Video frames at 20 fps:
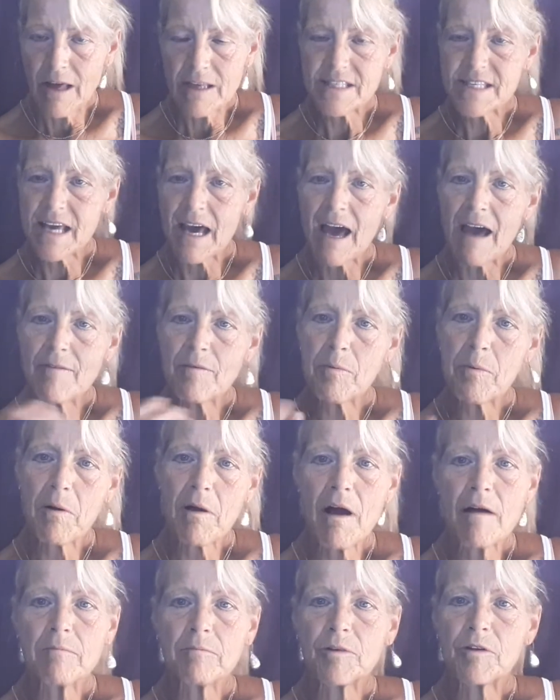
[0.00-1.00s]
see, I have a
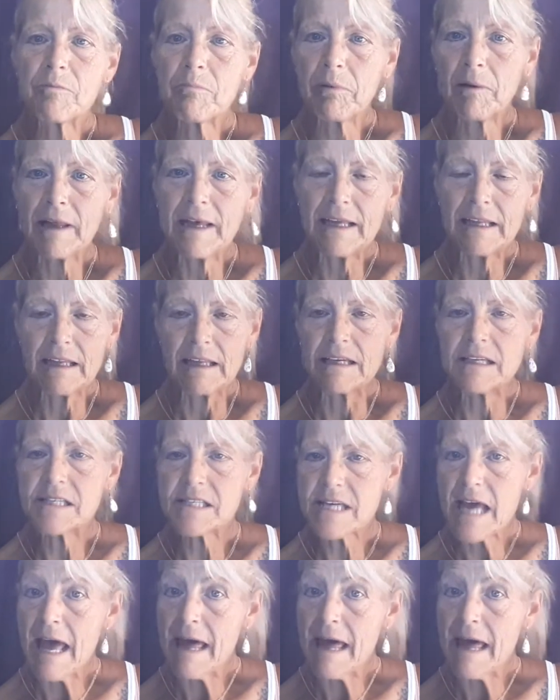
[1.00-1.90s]
problem with platelets,